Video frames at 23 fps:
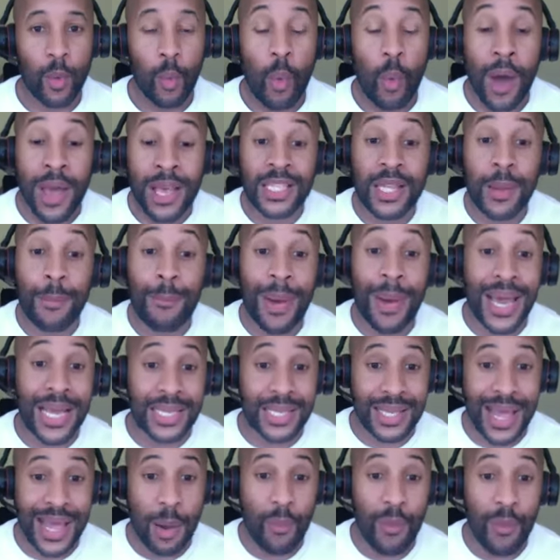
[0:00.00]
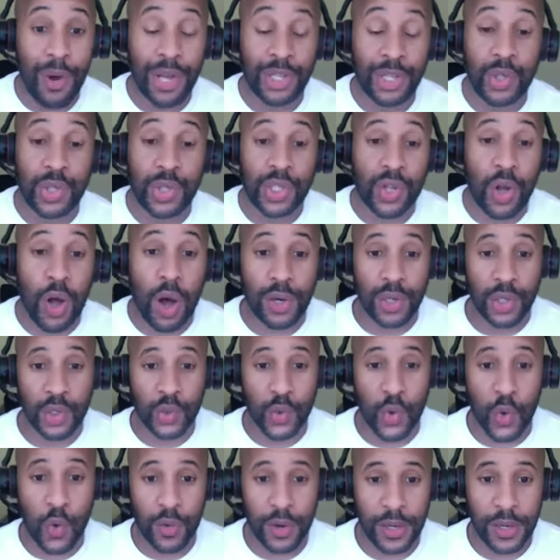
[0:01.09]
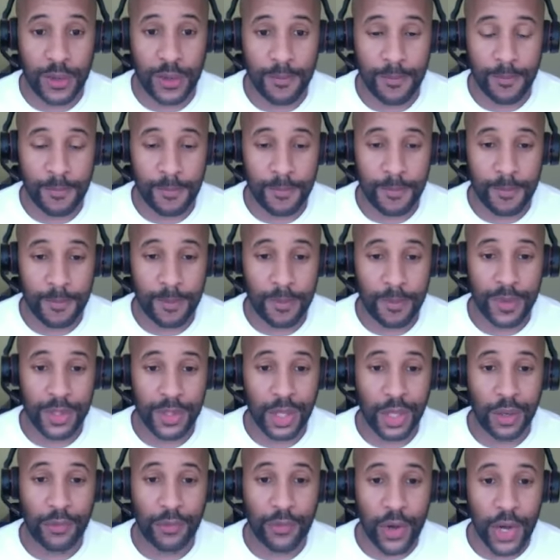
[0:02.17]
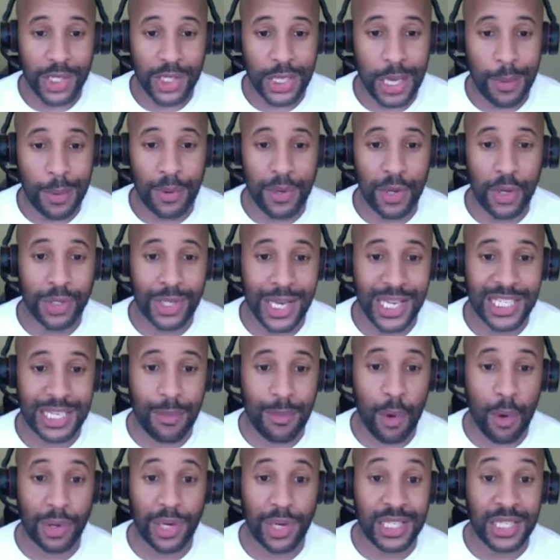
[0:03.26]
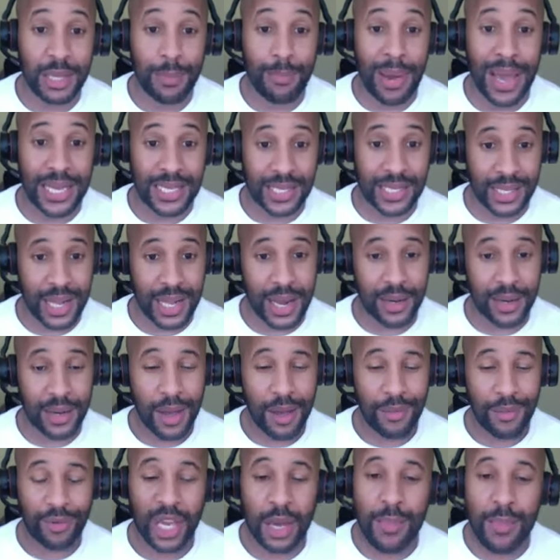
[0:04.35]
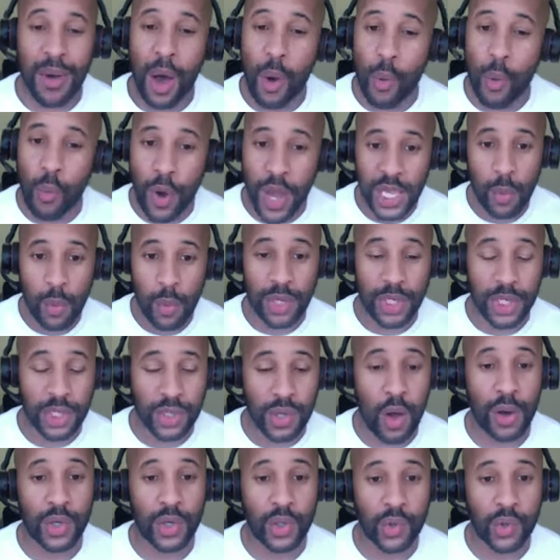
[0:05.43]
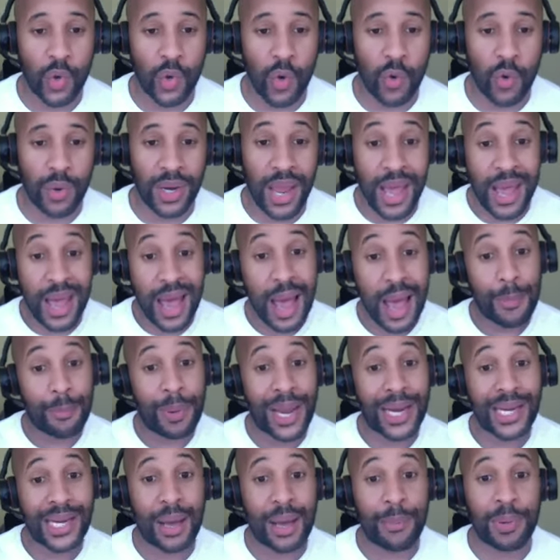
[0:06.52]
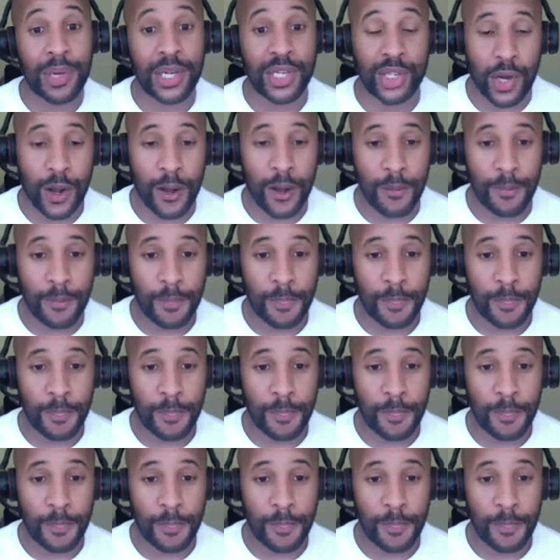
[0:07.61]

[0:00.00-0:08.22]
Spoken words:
What is the baseline? Where do you start the story? So the first step in your testimony is the baseline. Think about where you want to start the story and paint that picture.